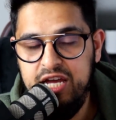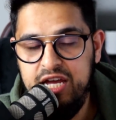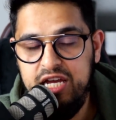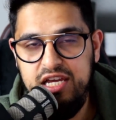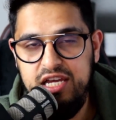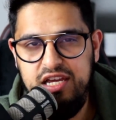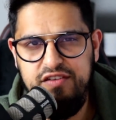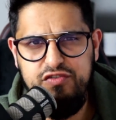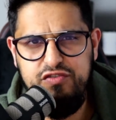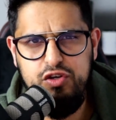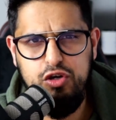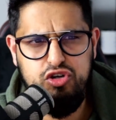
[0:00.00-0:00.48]

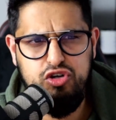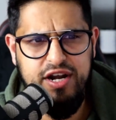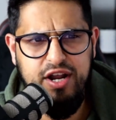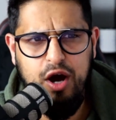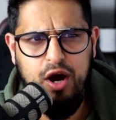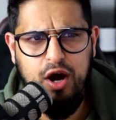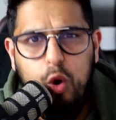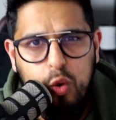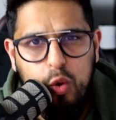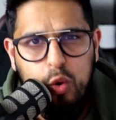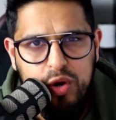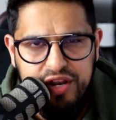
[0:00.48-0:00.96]
If you're trying to
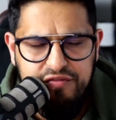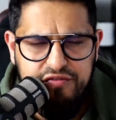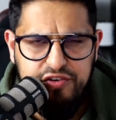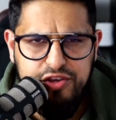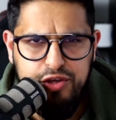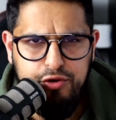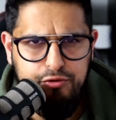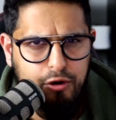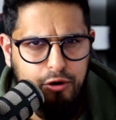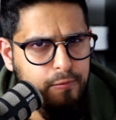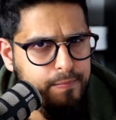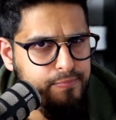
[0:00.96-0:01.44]
hold it for
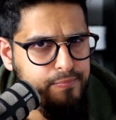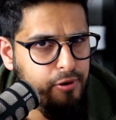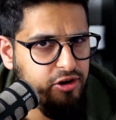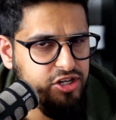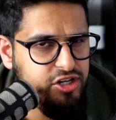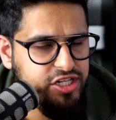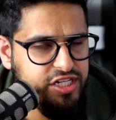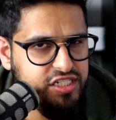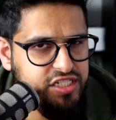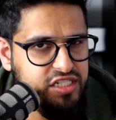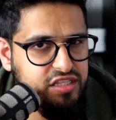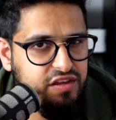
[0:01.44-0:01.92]
your own
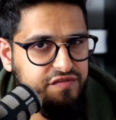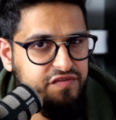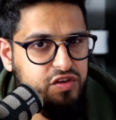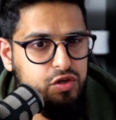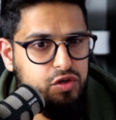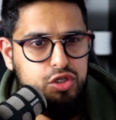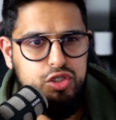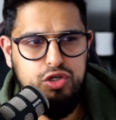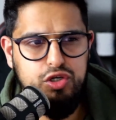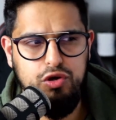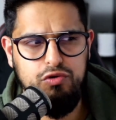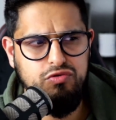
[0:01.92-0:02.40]
projects in the
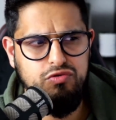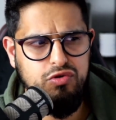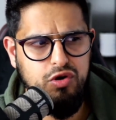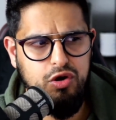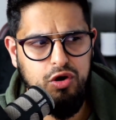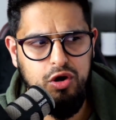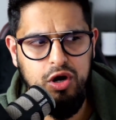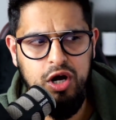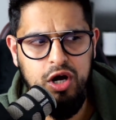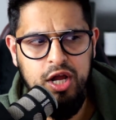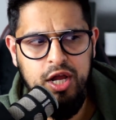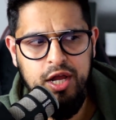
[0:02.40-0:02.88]
future
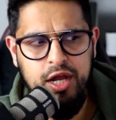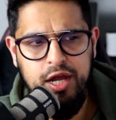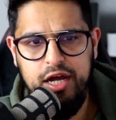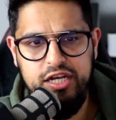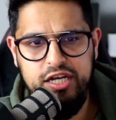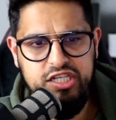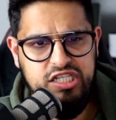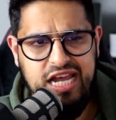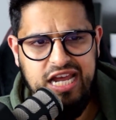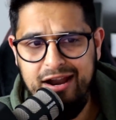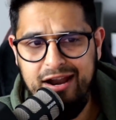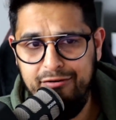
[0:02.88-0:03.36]
or a
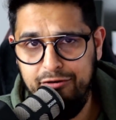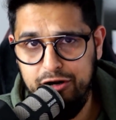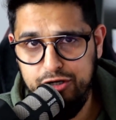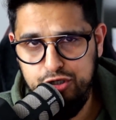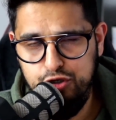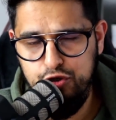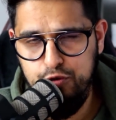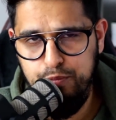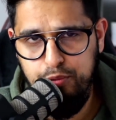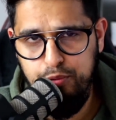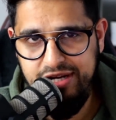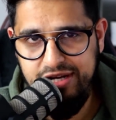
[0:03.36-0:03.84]
Terra
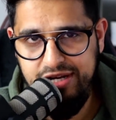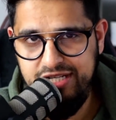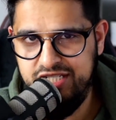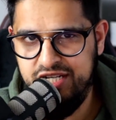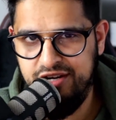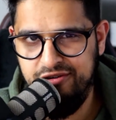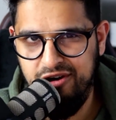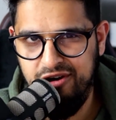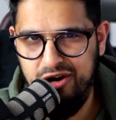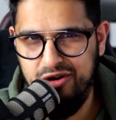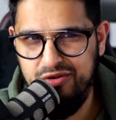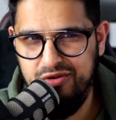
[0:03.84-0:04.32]

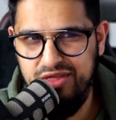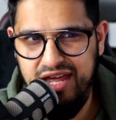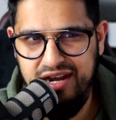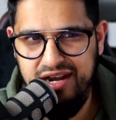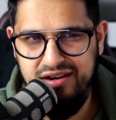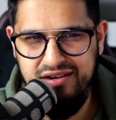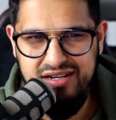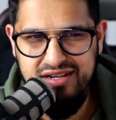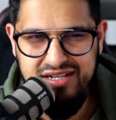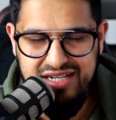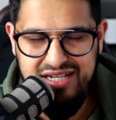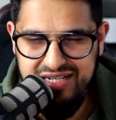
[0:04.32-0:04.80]
2.0,
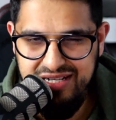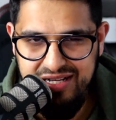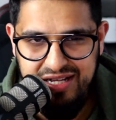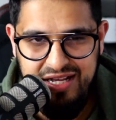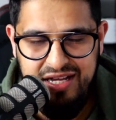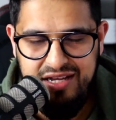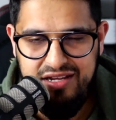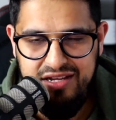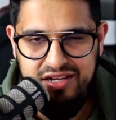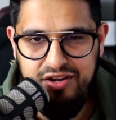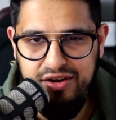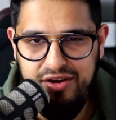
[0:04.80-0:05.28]
then,
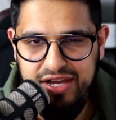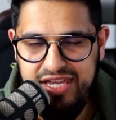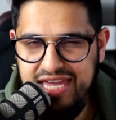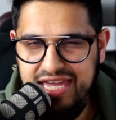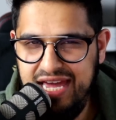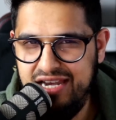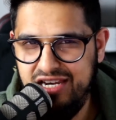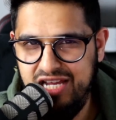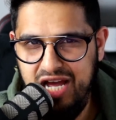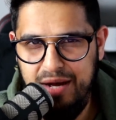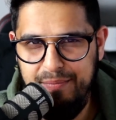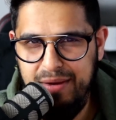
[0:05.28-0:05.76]
you know,
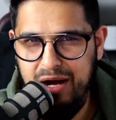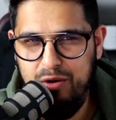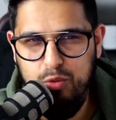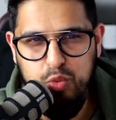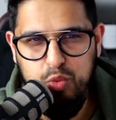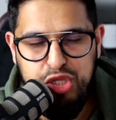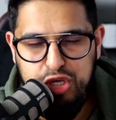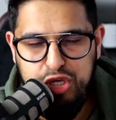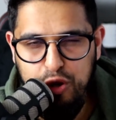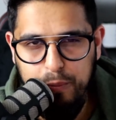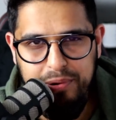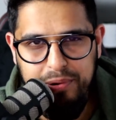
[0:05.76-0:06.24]
again, come out
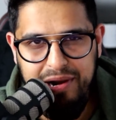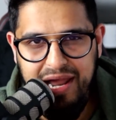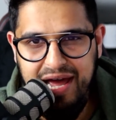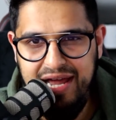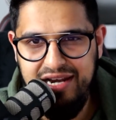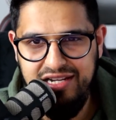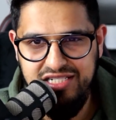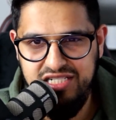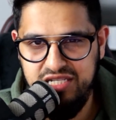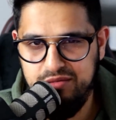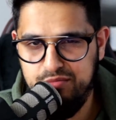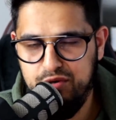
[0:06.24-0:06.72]
with your plan,
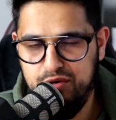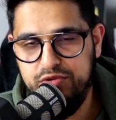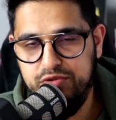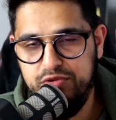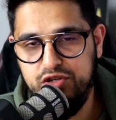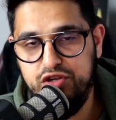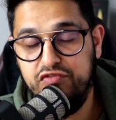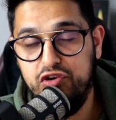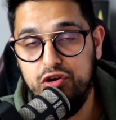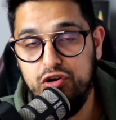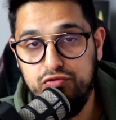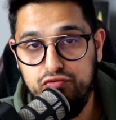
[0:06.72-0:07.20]
because at the moment
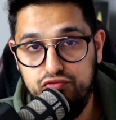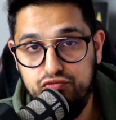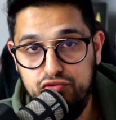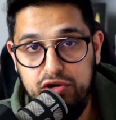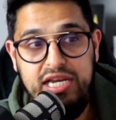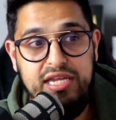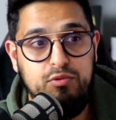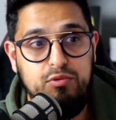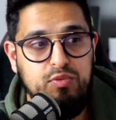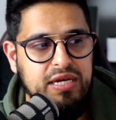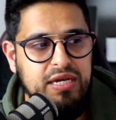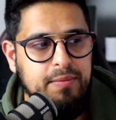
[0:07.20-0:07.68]
you've got a
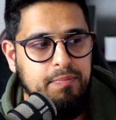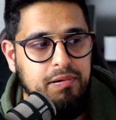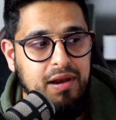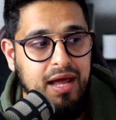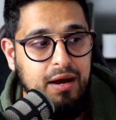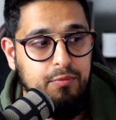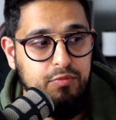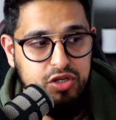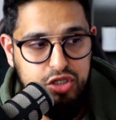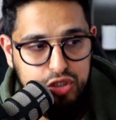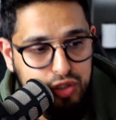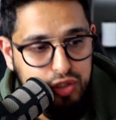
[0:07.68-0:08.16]
really weak plan,
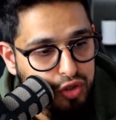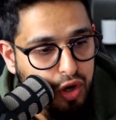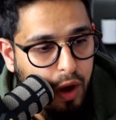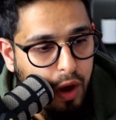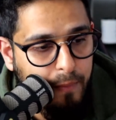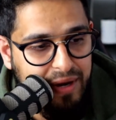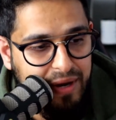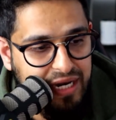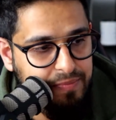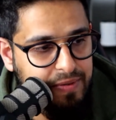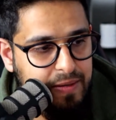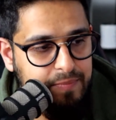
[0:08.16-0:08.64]
which not
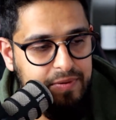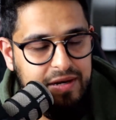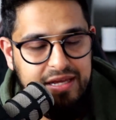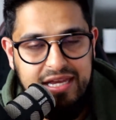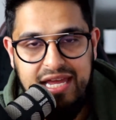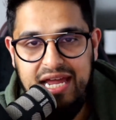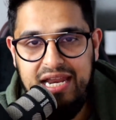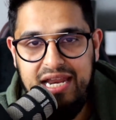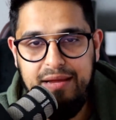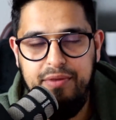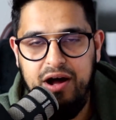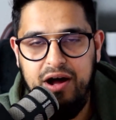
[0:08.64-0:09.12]
many people are
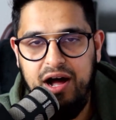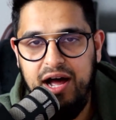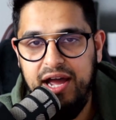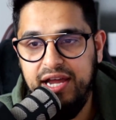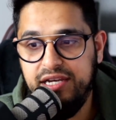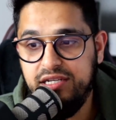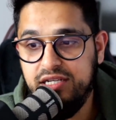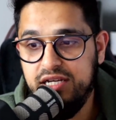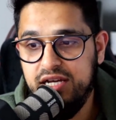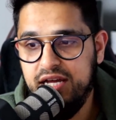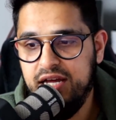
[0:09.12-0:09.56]
getting behind.